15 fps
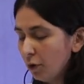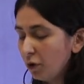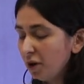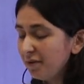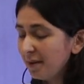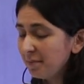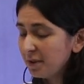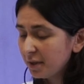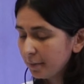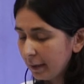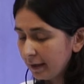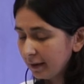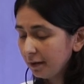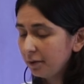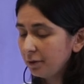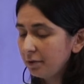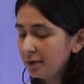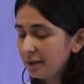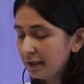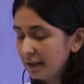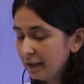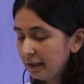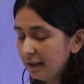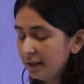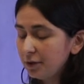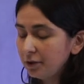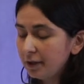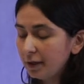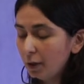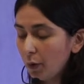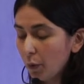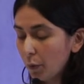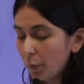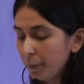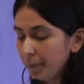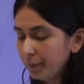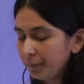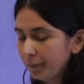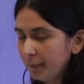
or if I'm just biking through the city and need to get home.